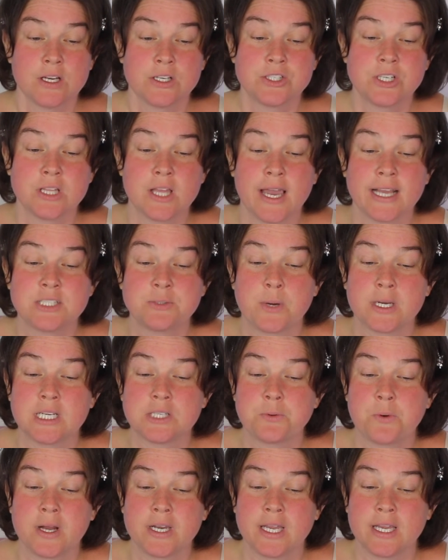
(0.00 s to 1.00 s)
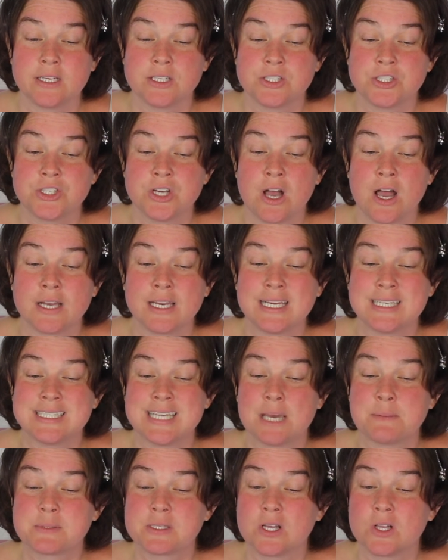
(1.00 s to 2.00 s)
July 2020, Johnny
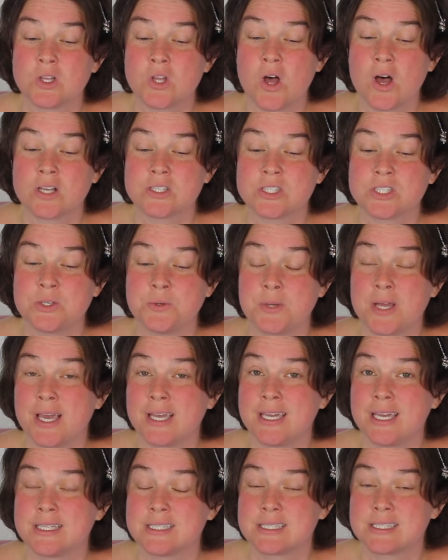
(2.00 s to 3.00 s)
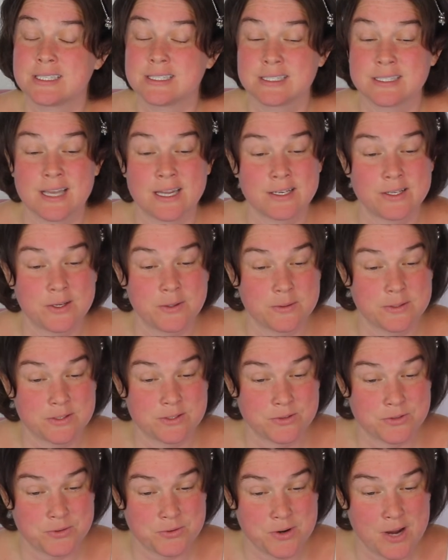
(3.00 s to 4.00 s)
Depp's lawsuit against the Sun goes
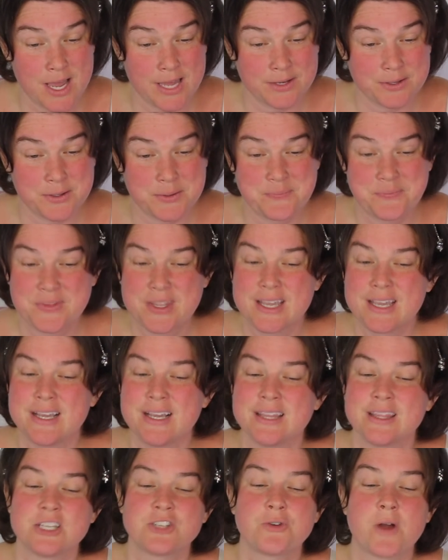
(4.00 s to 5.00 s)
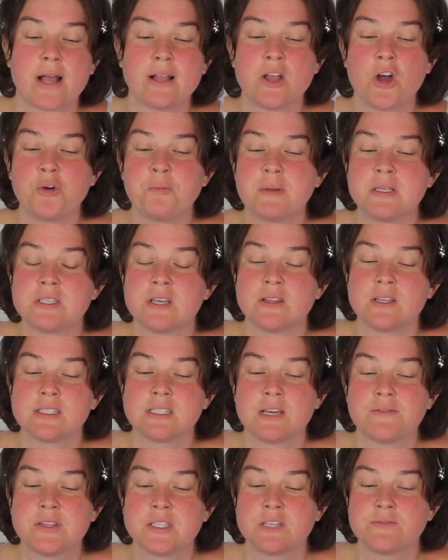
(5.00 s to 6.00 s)
to trial. The trial opens on the
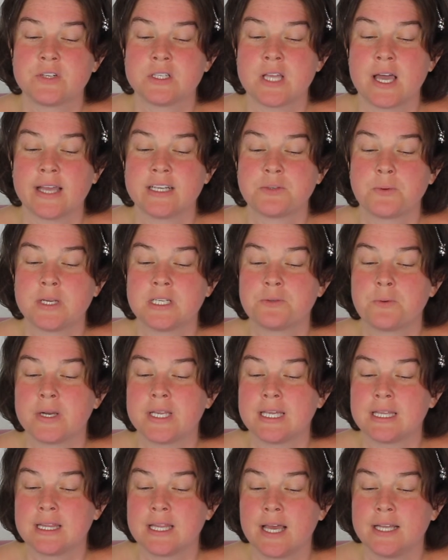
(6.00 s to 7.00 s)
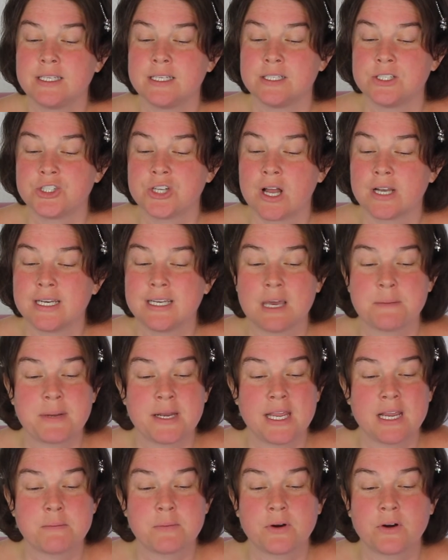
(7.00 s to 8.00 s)
7th of July 2020 in London. Johnny Depp
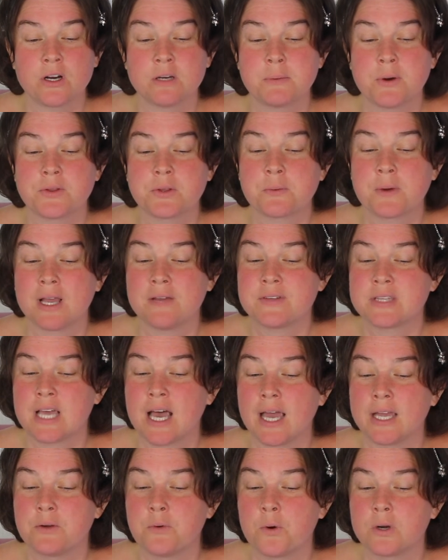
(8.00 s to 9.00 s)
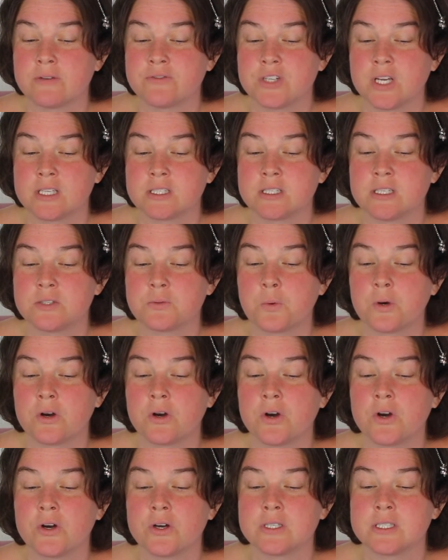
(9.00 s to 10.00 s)
and Amber Heard both arrive at the High Court of Justice,
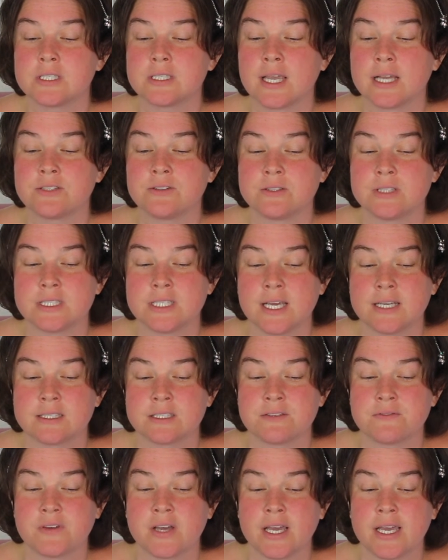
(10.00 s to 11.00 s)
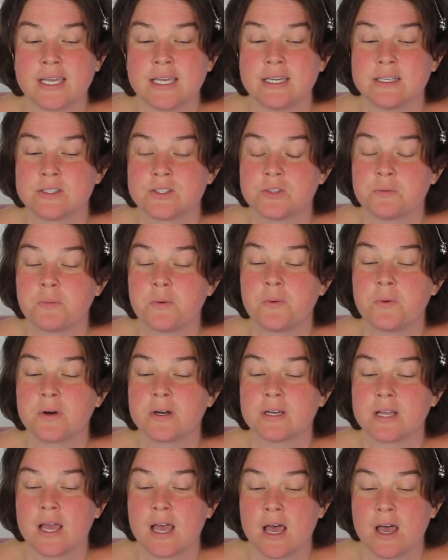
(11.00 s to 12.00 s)
where Heard's scheduled to testify in
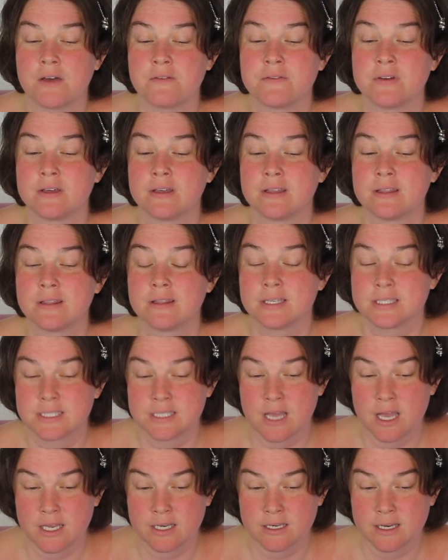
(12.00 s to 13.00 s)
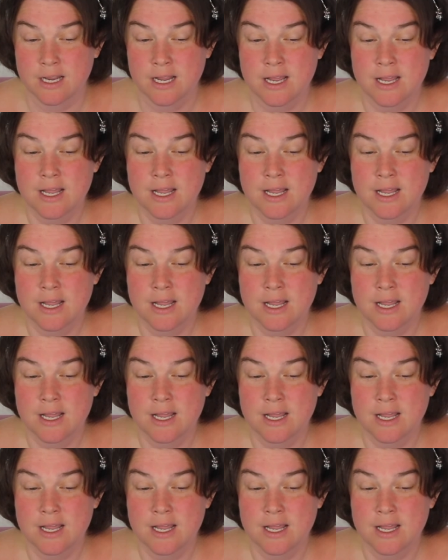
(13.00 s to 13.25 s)
support of the Sun.